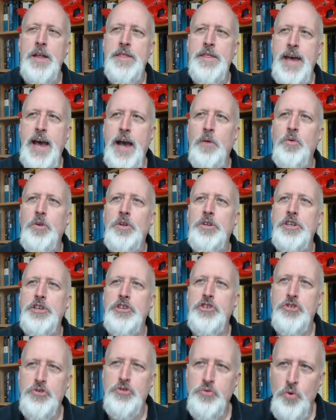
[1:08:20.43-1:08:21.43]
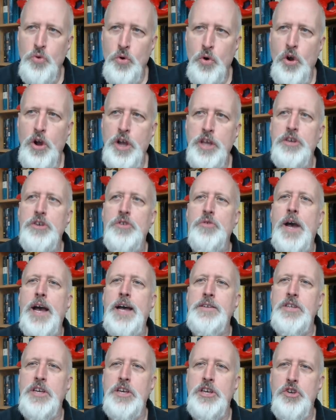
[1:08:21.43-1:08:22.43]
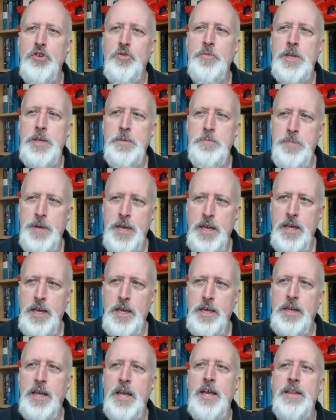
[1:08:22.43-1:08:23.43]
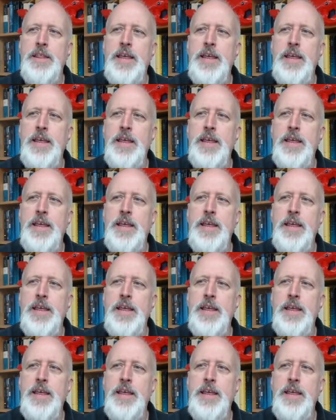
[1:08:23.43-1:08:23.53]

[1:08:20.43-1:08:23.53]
That will destroy you as a human being.